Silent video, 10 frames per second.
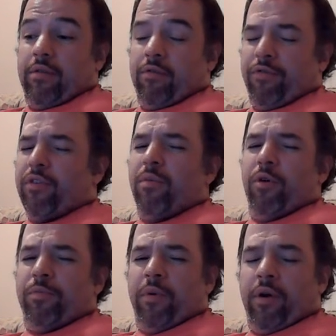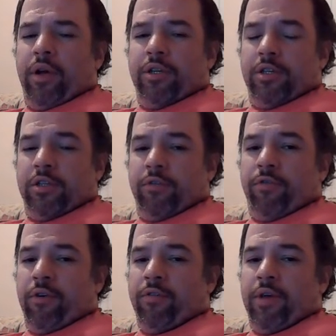for the most part, it's just the
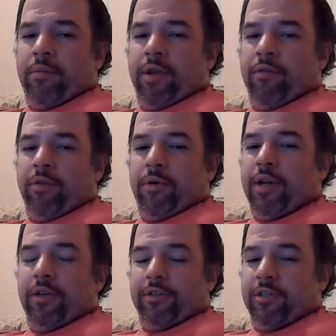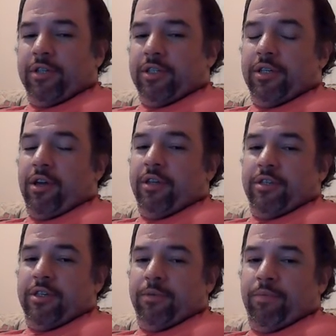four of them, and everyone else is
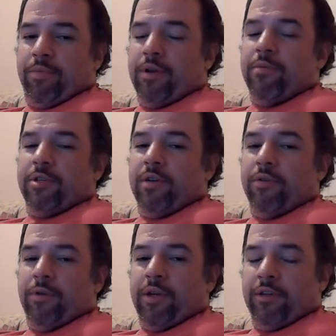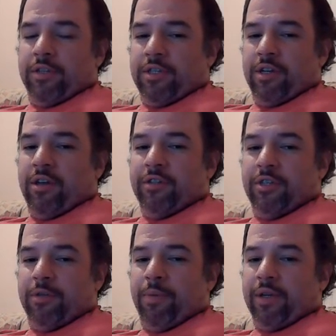just pretty much everyone else is an
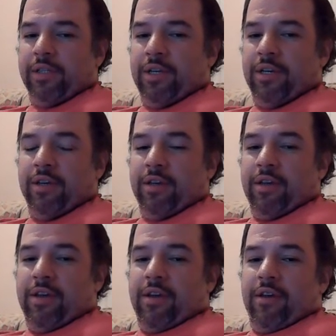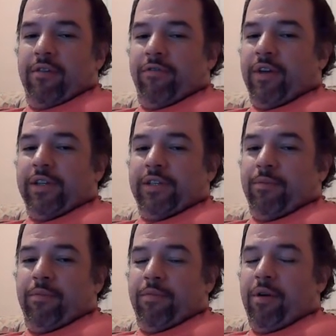unsuspecting
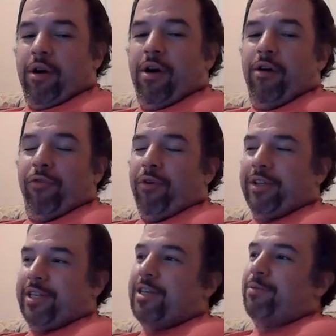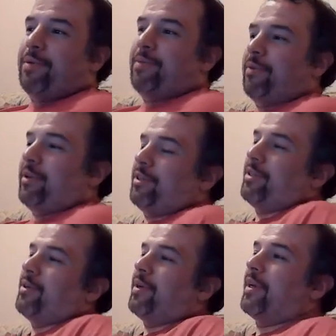victim of what these people are
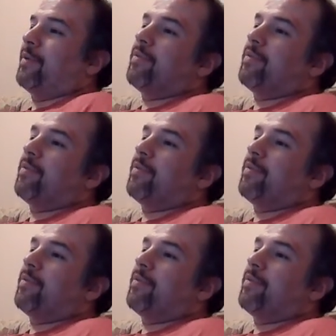doing.